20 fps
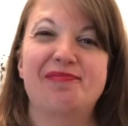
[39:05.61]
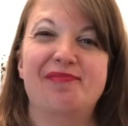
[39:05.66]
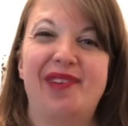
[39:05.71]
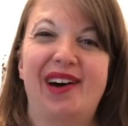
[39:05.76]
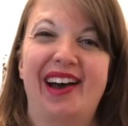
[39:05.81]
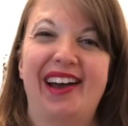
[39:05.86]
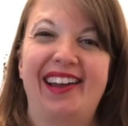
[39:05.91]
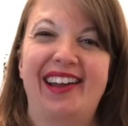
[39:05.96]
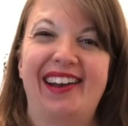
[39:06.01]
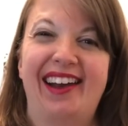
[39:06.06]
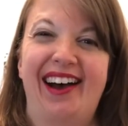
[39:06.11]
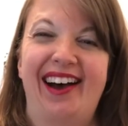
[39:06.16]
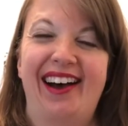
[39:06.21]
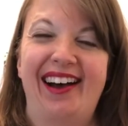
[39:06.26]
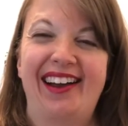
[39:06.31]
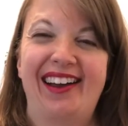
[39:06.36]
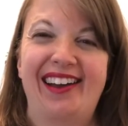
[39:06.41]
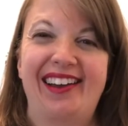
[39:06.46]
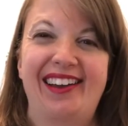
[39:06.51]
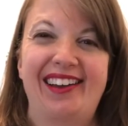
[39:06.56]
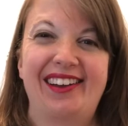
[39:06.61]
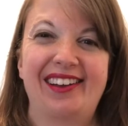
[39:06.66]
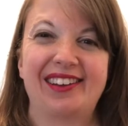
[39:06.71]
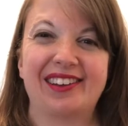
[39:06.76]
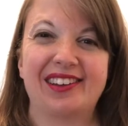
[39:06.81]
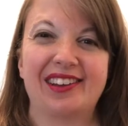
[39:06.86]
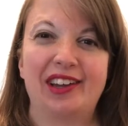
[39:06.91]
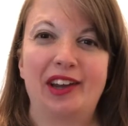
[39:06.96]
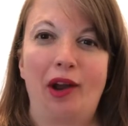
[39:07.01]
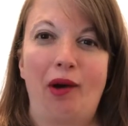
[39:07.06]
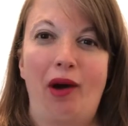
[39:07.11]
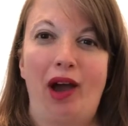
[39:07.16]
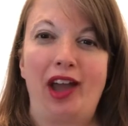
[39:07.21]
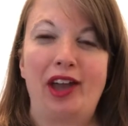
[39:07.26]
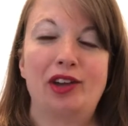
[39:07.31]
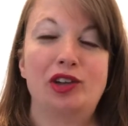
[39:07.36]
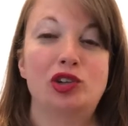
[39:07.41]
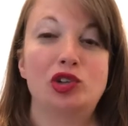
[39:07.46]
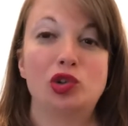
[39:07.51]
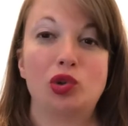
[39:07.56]
But I
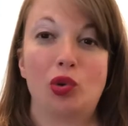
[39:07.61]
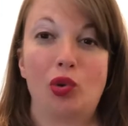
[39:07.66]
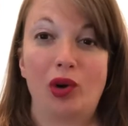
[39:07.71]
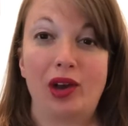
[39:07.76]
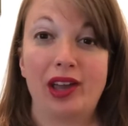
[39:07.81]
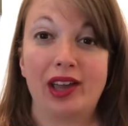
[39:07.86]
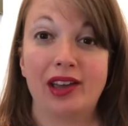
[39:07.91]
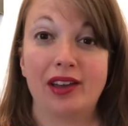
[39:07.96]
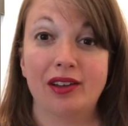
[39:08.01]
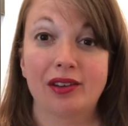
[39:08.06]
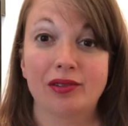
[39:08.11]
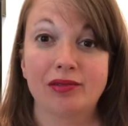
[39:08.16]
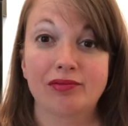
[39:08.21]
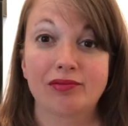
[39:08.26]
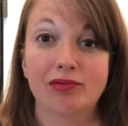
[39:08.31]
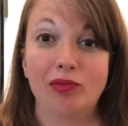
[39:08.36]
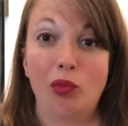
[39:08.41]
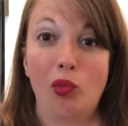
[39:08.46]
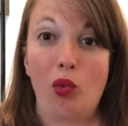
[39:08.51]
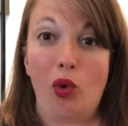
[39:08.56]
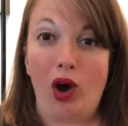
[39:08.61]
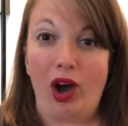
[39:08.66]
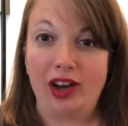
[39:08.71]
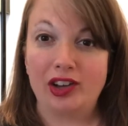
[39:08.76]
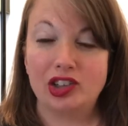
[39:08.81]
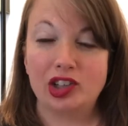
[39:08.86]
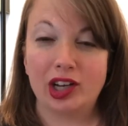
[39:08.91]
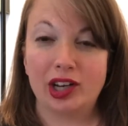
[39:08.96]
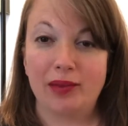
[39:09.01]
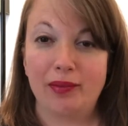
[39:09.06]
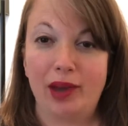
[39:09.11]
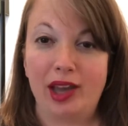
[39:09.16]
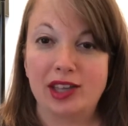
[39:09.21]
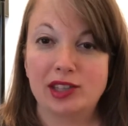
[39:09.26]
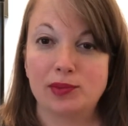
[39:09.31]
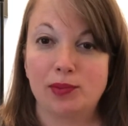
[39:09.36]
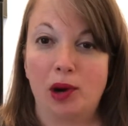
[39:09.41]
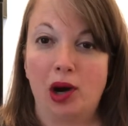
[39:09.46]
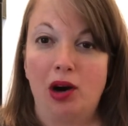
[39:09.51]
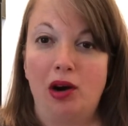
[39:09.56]
enjoy watching
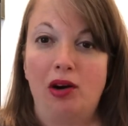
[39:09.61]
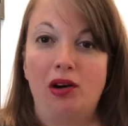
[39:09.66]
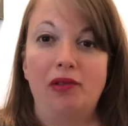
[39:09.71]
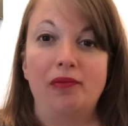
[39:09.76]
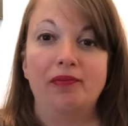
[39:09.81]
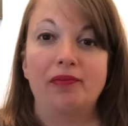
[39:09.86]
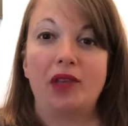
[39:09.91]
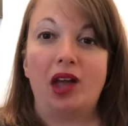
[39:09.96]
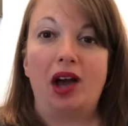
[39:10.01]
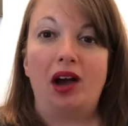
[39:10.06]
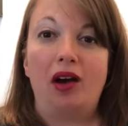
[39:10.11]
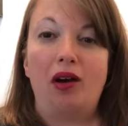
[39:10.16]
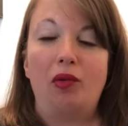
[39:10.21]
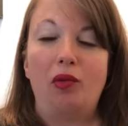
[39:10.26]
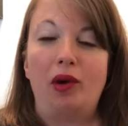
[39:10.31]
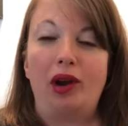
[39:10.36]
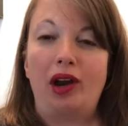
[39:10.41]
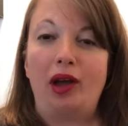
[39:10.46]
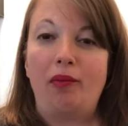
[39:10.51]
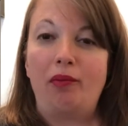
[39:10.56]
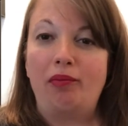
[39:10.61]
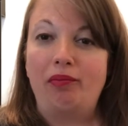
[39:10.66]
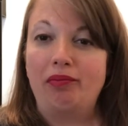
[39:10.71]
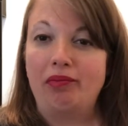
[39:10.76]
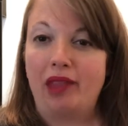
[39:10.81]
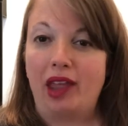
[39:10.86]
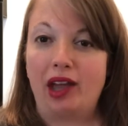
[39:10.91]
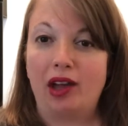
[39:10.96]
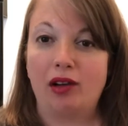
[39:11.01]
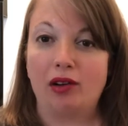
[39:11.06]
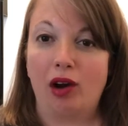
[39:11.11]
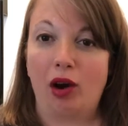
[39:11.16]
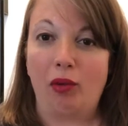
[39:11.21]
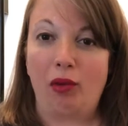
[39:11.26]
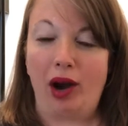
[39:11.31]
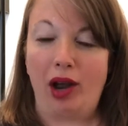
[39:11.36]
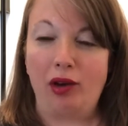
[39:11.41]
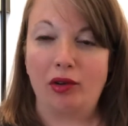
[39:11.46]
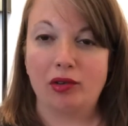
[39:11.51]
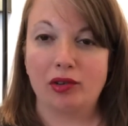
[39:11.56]
baseball when I'm like
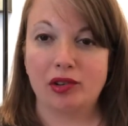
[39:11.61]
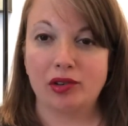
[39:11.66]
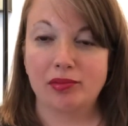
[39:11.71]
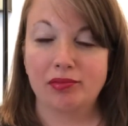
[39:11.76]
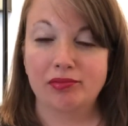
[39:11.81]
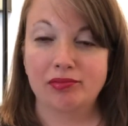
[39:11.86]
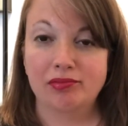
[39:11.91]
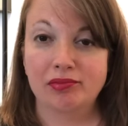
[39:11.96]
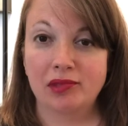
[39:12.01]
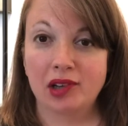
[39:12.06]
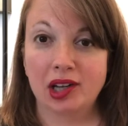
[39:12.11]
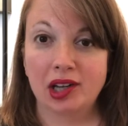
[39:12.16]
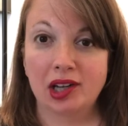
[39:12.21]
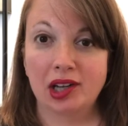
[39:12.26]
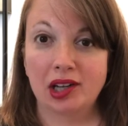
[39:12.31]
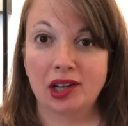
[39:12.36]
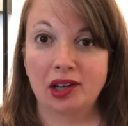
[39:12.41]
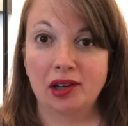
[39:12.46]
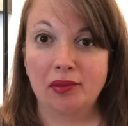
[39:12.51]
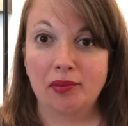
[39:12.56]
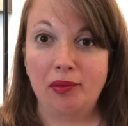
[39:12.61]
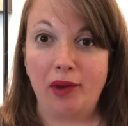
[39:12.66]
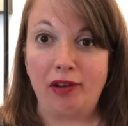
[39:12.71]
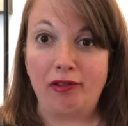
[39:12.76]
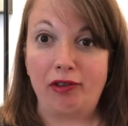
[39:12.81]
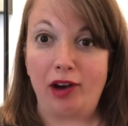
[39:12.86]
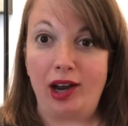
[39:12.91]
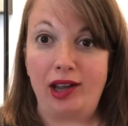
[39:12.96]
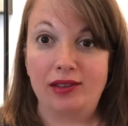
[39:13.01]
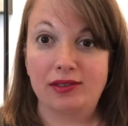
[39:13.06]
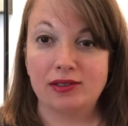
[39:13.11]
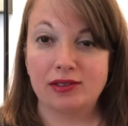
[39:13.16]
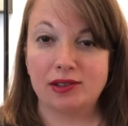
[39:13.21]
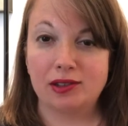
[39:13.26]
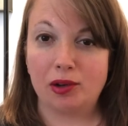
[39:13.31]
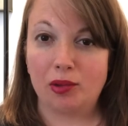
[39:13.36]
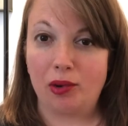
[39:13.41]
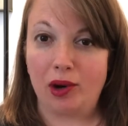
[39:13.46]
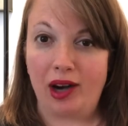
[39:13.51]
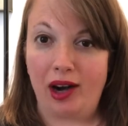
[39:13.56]
around my friends
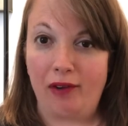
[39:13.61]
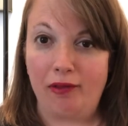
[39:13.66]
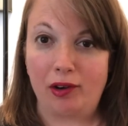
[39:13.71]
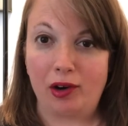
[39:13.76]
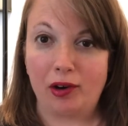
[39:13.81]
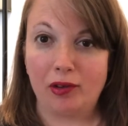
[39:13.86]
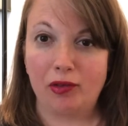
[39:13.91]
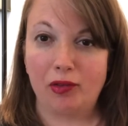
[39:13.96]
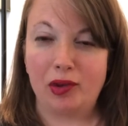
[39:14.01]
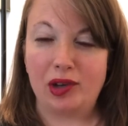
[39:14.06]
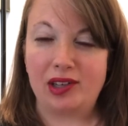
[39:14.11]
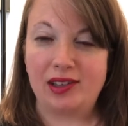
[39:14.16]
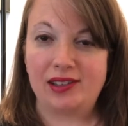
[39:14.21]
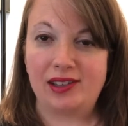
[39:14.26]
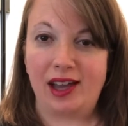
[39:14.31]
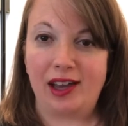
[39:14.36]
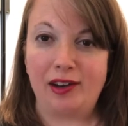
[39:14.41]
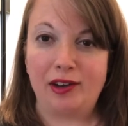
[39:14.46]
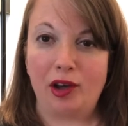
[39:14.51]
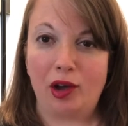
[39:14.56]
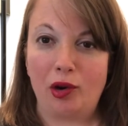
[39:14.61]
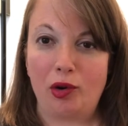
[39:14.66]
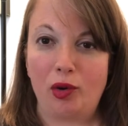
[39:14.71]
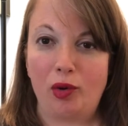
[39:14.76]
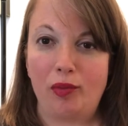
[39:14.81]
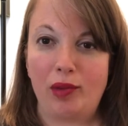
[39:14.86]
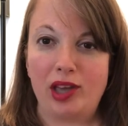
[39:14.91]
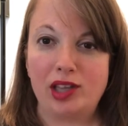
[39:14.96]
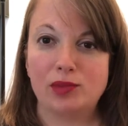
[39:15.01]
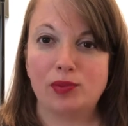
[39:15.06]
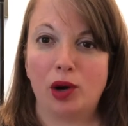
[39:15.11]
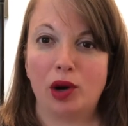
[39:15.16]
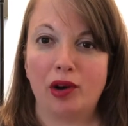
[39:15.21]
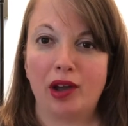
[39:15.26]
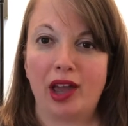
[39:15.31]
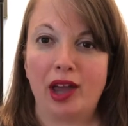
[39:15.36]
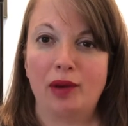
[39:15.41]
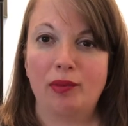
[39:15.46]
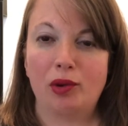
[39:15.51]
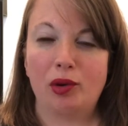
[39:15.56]
or whatever, if we decide to go to a baseball
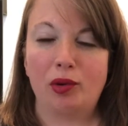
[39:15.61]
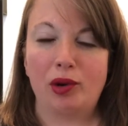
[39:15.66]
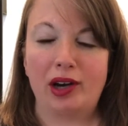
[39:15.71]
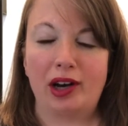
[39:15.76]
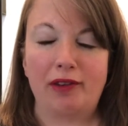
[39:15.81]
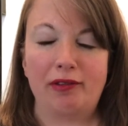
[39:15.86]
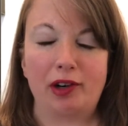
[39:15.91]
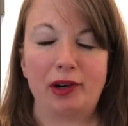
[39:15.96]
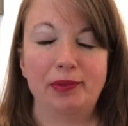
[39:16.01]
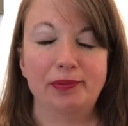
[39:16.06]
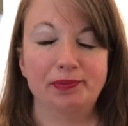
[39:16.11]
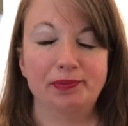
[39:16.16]
game or whatever.